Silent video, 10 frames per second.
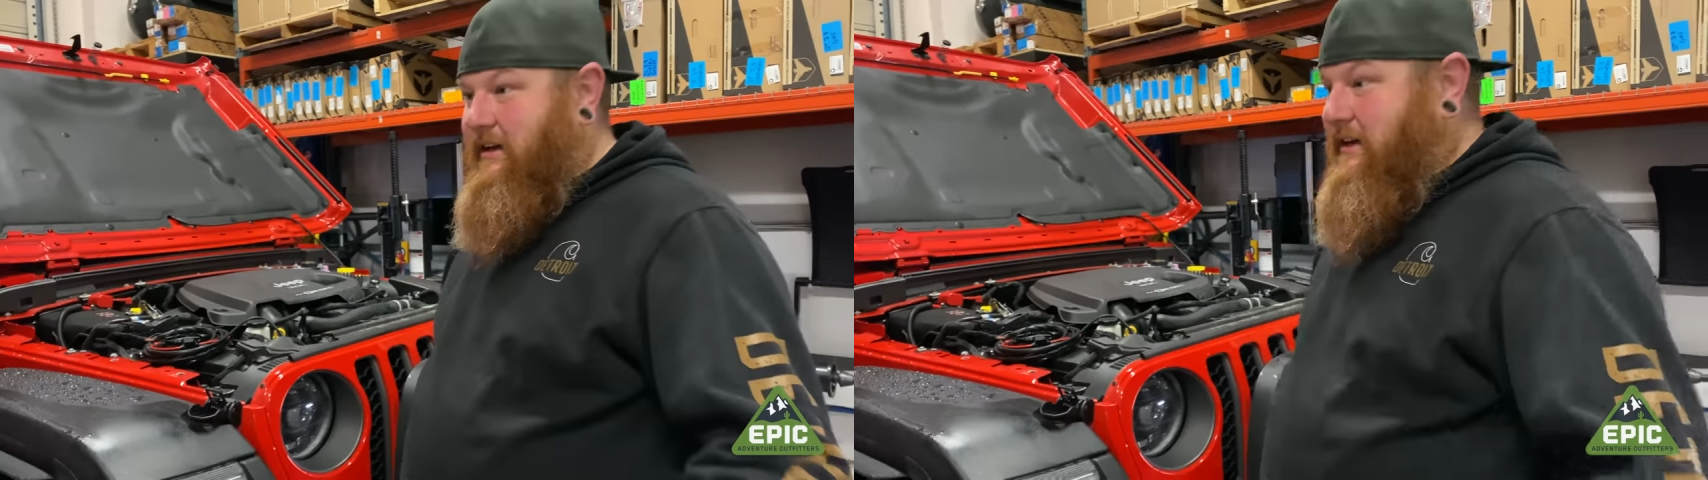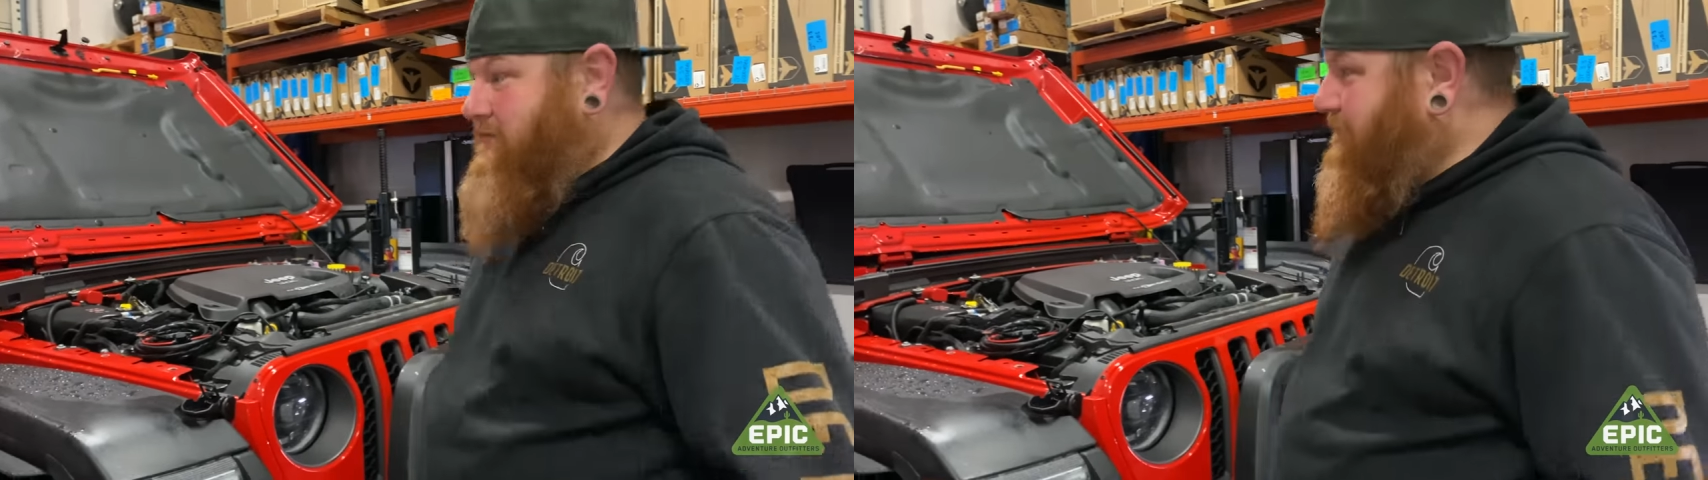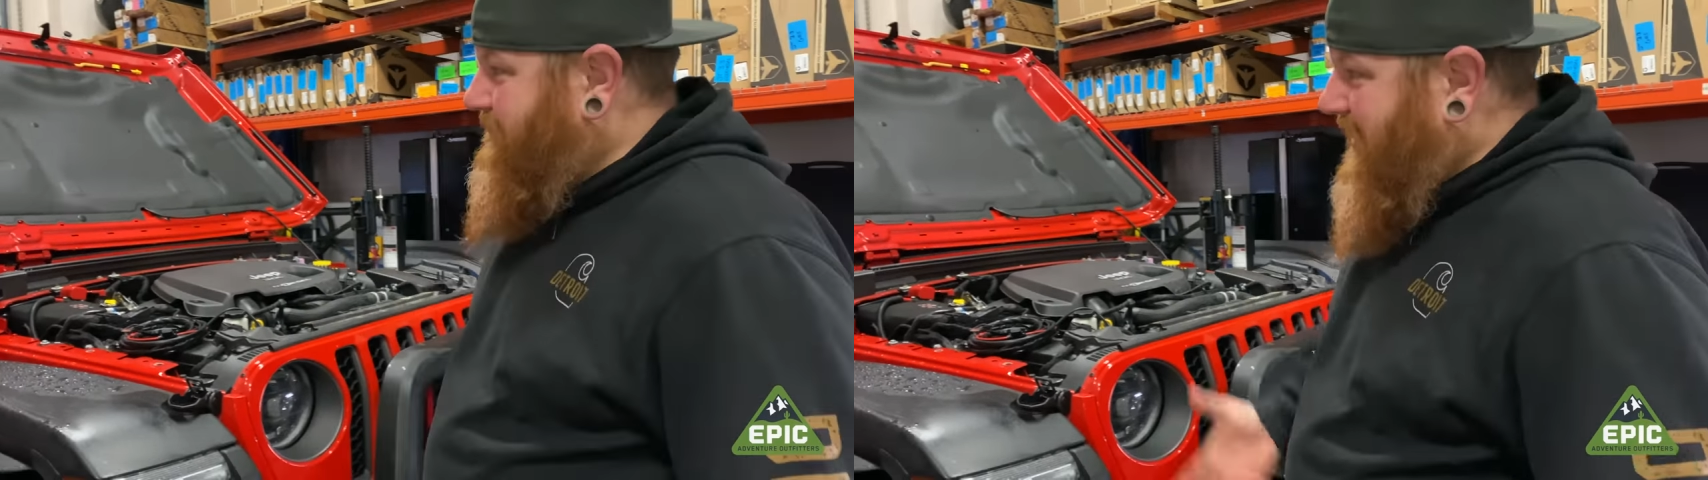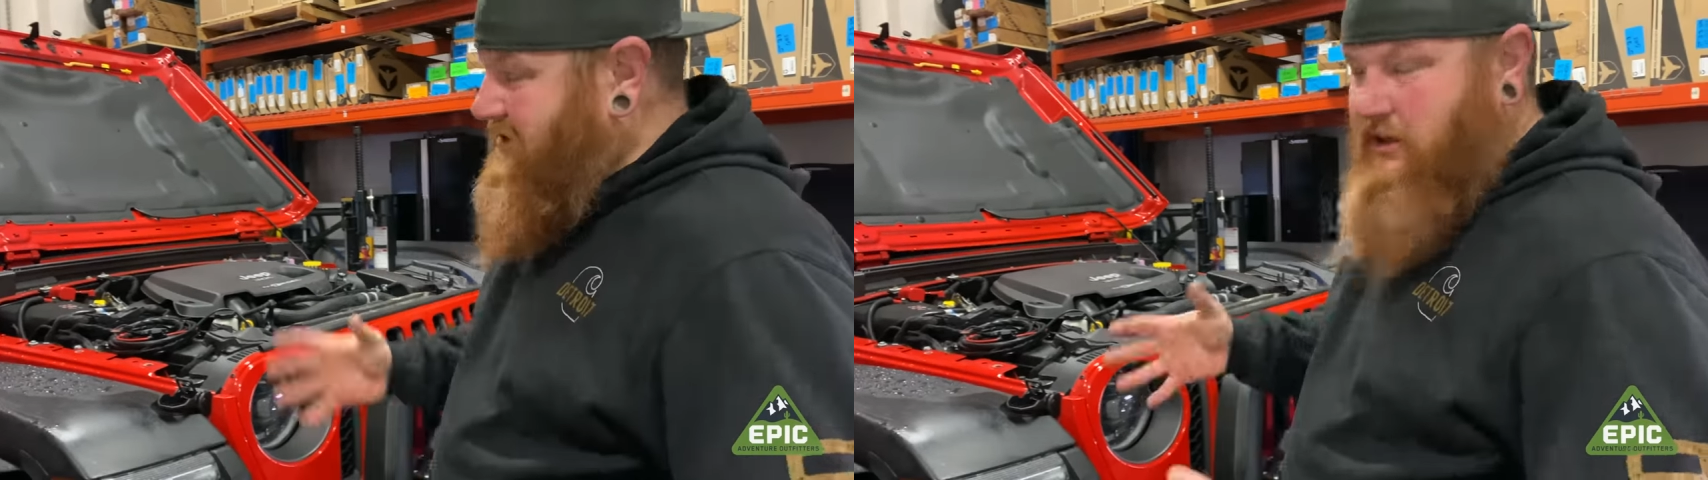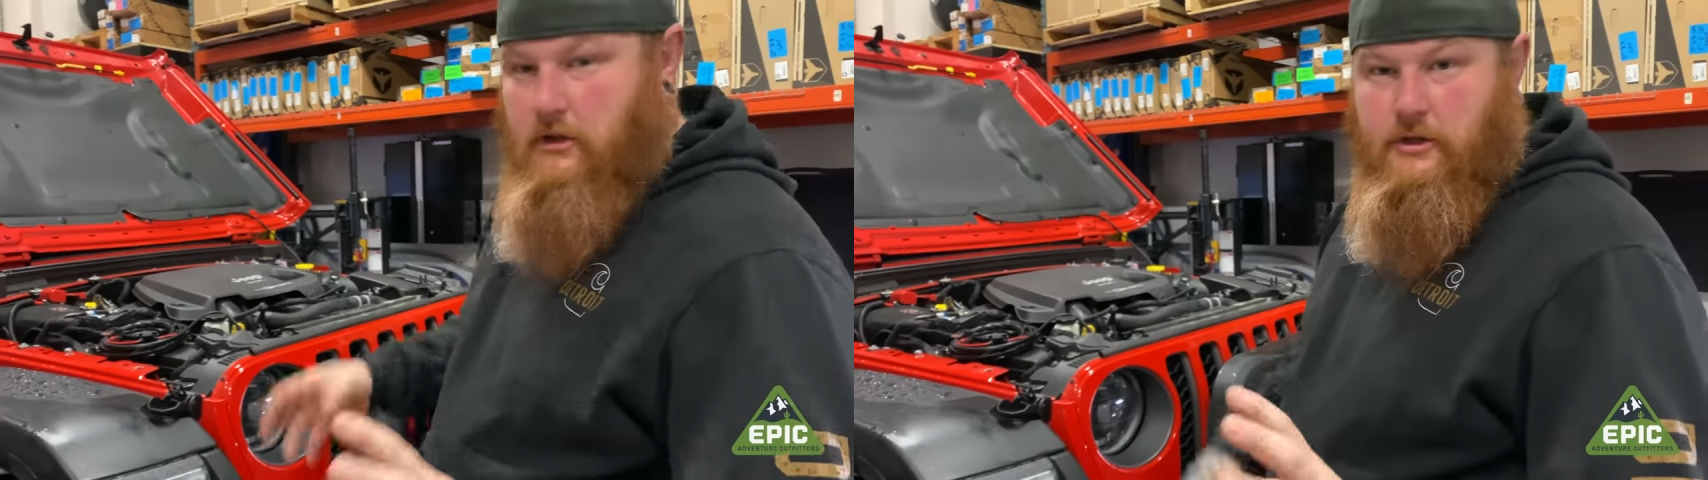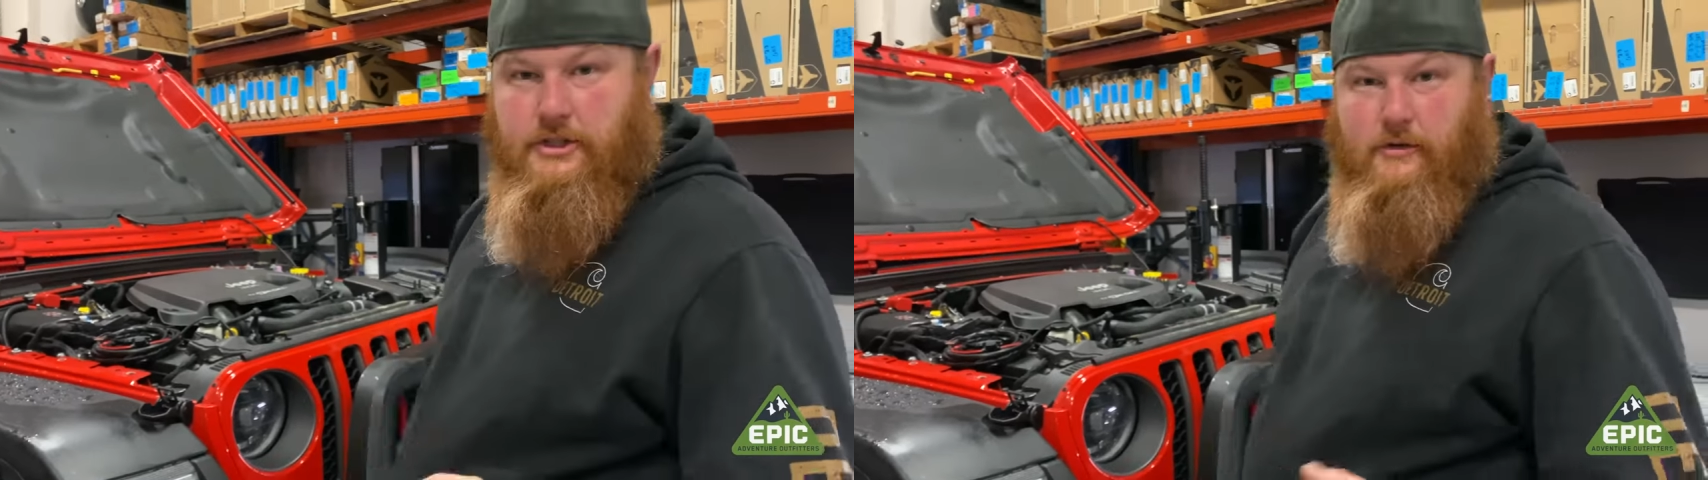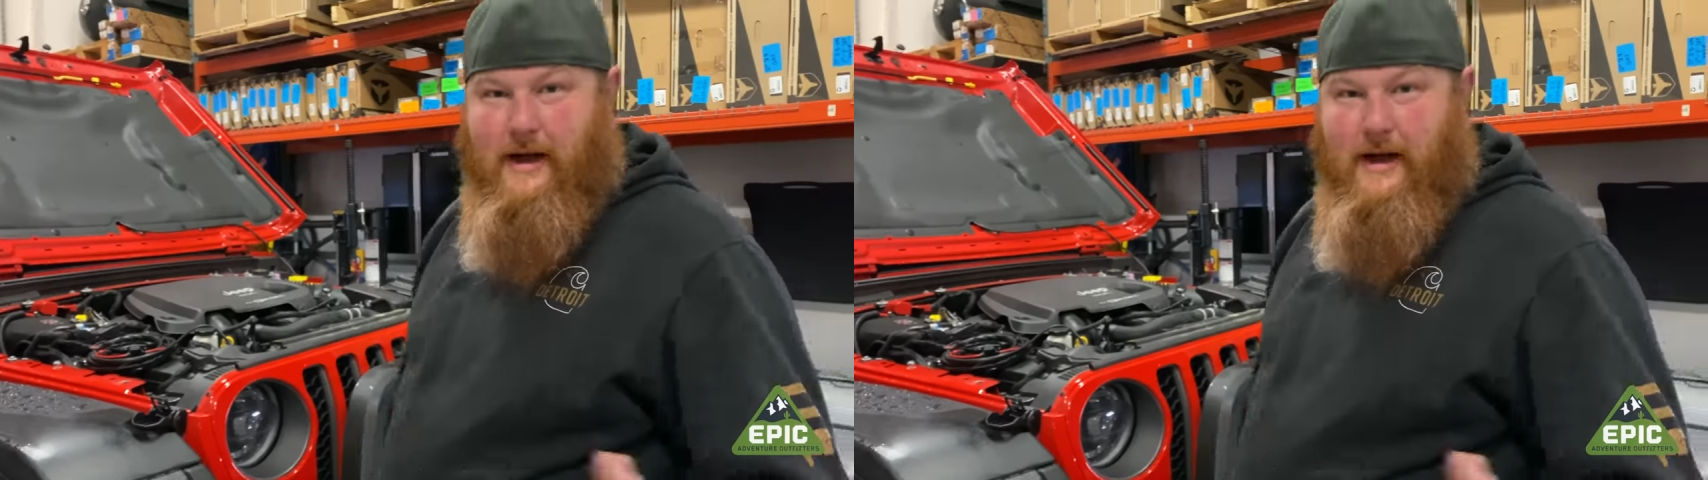He has an allergic